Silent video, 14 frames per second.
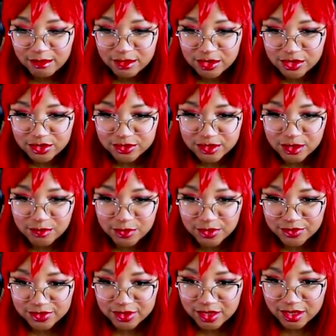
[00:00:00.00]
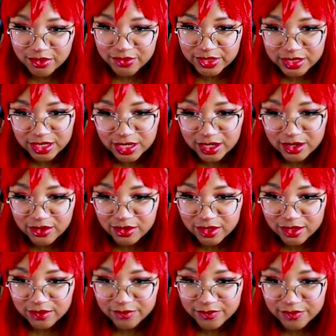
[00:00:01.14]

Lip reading: I'm sure someone will slow it down. And...